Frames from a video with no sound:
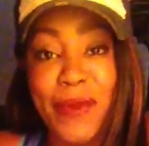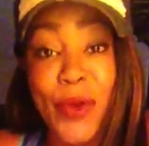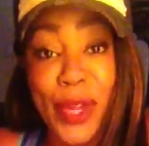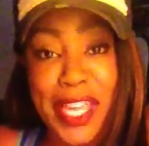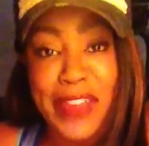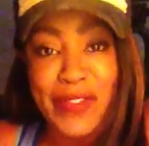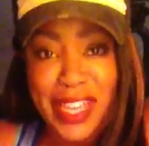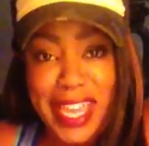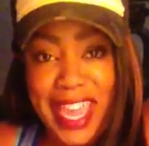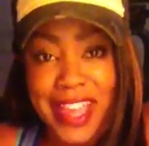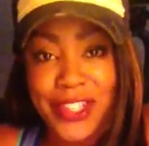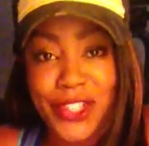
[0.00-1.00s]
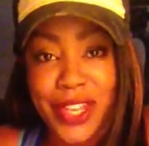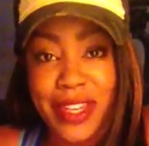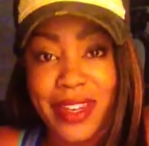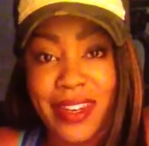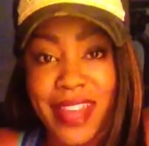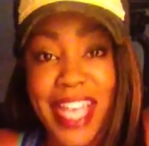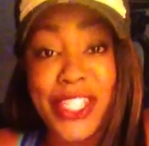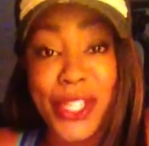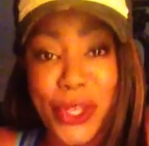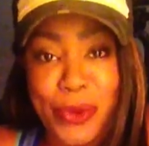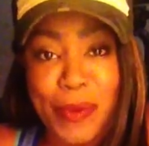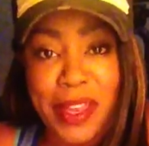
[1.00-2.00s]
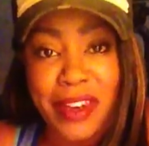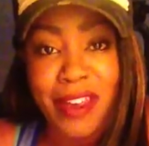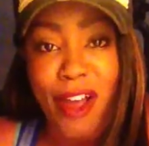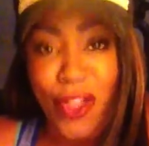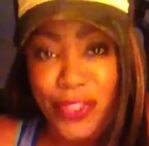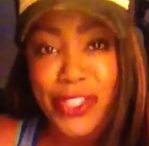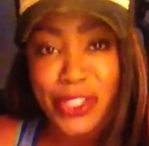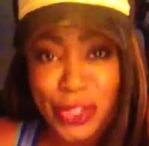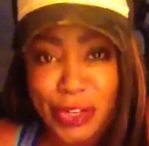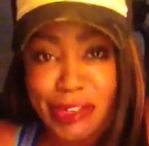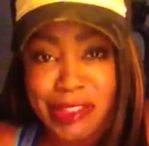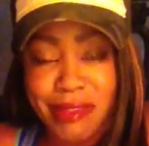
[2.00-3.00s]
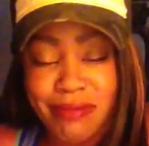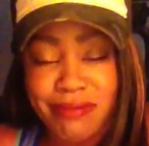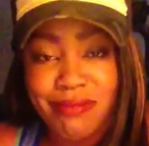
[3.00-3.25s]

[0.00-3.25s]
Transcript: working vacation as a human on this earth.